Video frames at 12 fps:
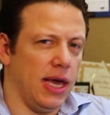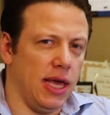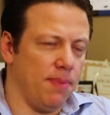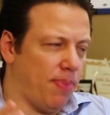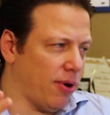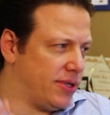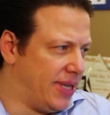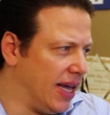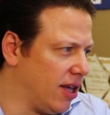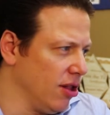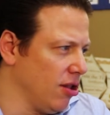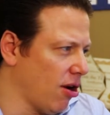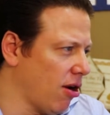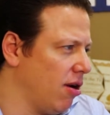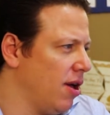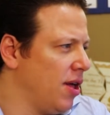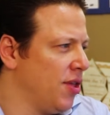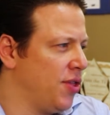In
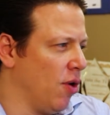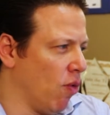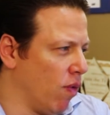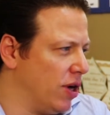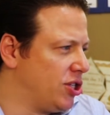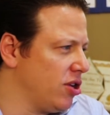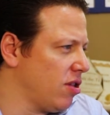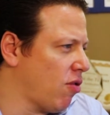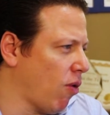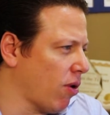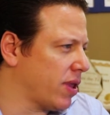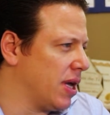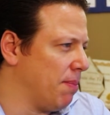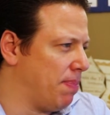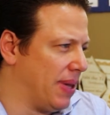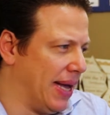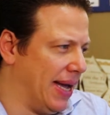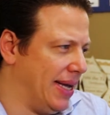particular, the original court
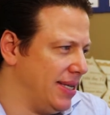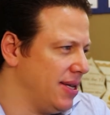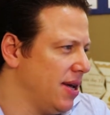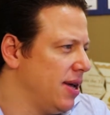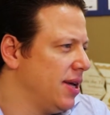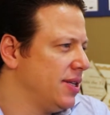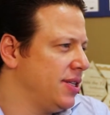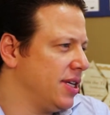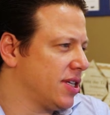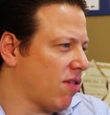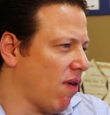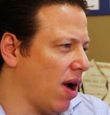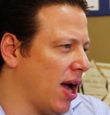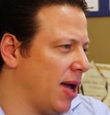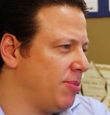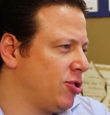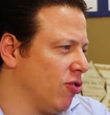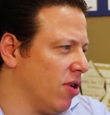complaint
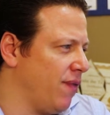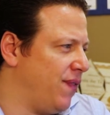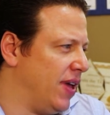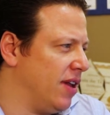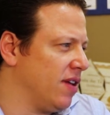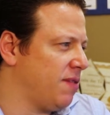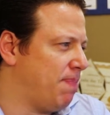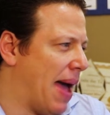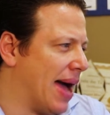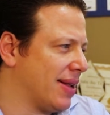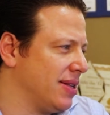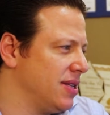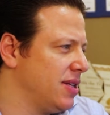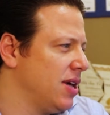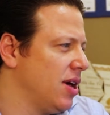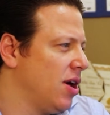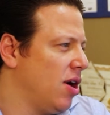described Sugarfina's patent